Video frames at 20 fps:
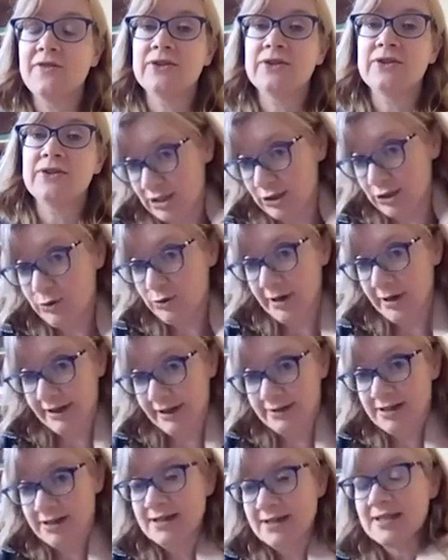physically to
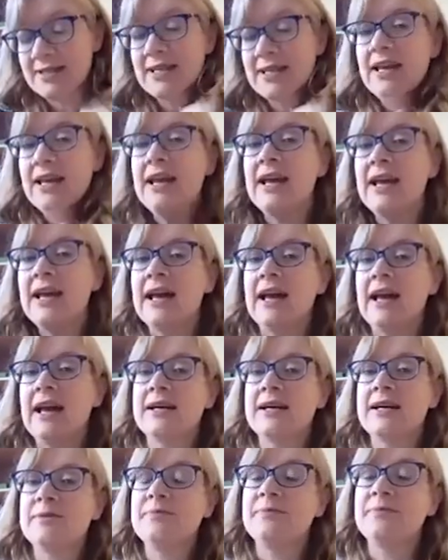parents.
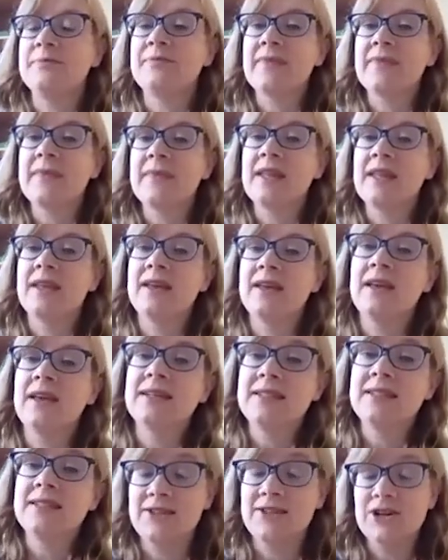
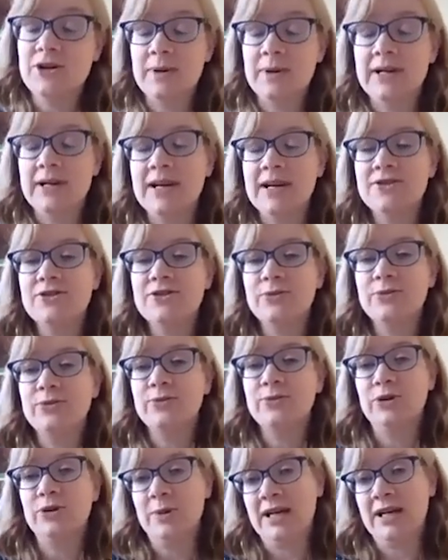As I'll talk about later,
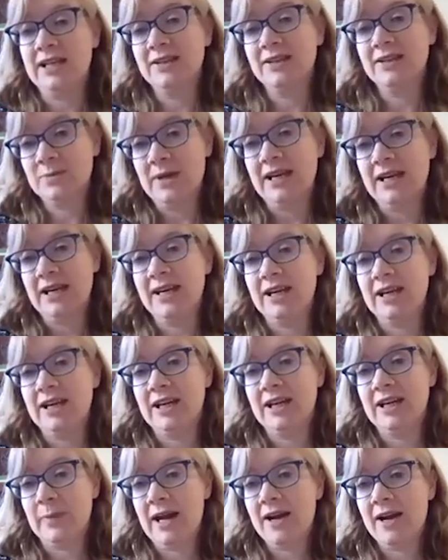we're planning on making a
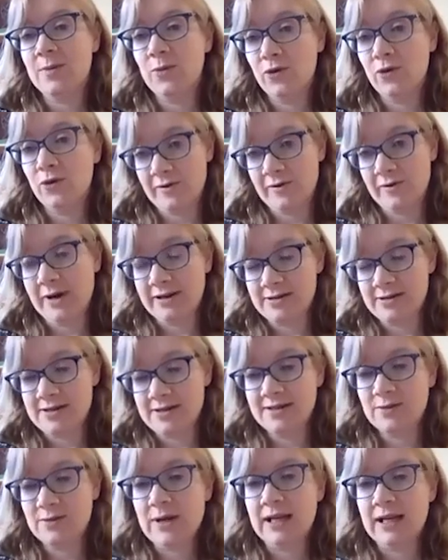pack more for parents
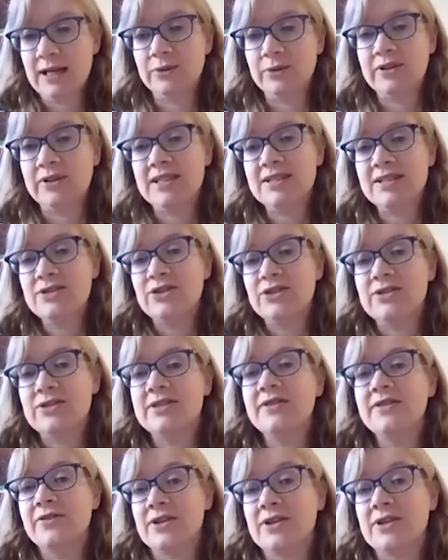as well, but this is just
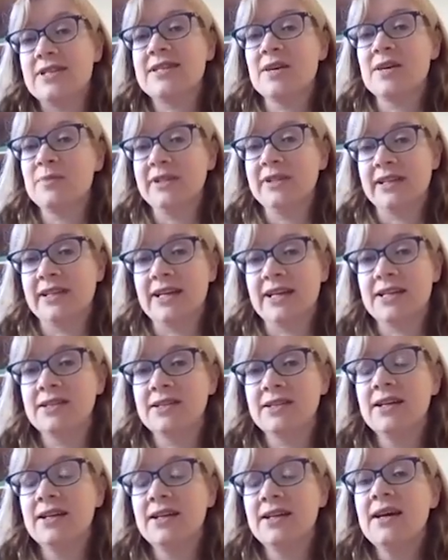the first step in that.
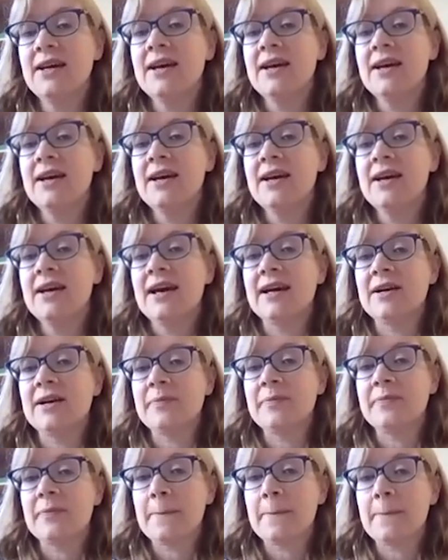
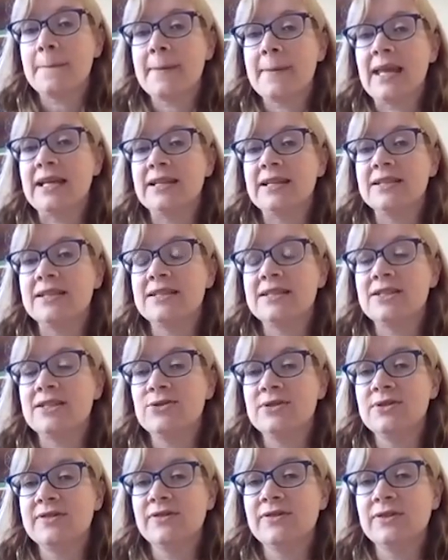And it's
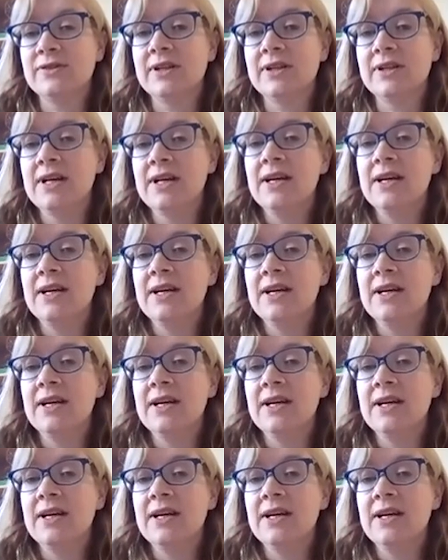useful